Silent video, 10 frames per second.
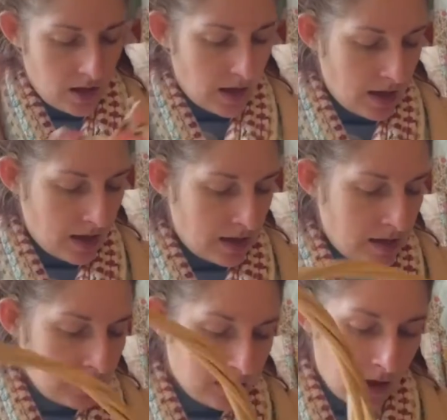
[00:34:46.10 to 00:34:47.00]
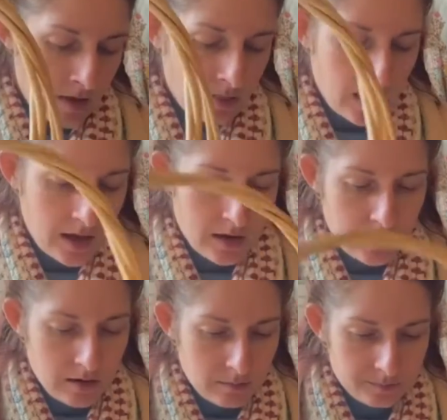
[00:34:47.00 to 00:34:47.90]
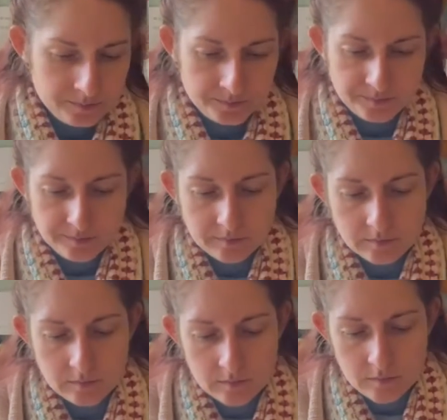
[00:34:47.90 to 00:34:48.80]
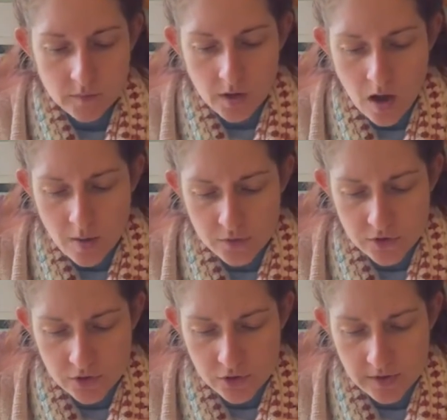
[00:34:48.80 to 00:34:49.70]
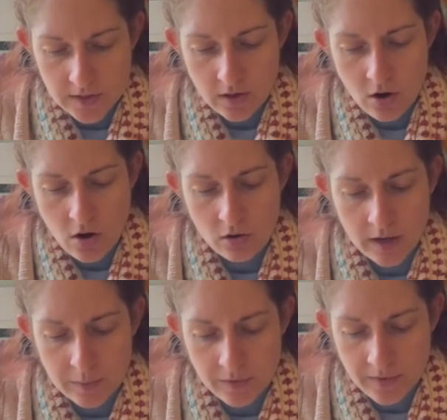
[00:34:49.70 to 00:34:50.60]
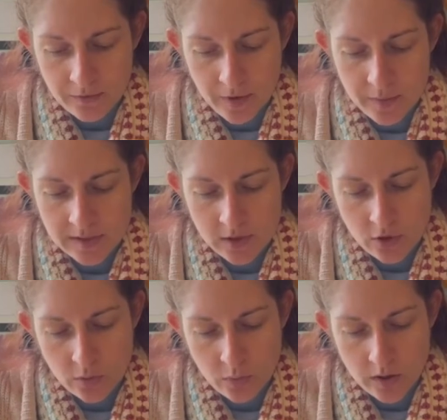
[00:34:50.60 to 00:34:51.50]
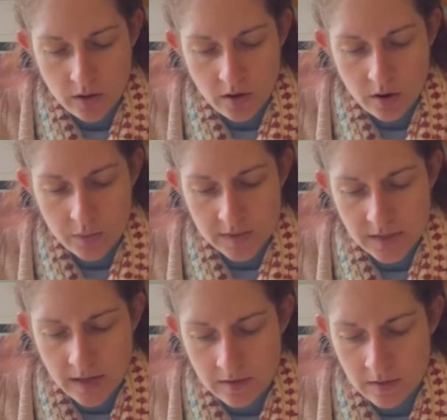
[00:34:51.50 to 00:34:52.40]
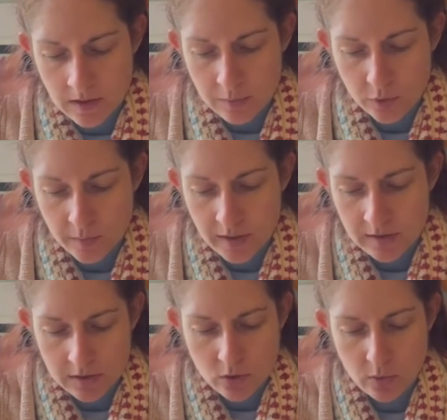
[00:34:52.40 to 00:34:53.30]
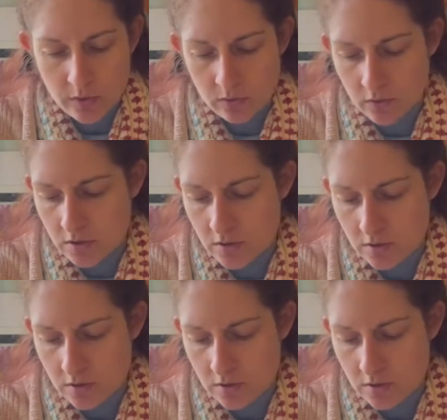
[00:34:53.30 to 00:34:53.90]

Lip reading: And then I'm just using a whole heap of other fabrics. So when I was at the Blue Mountains Quilt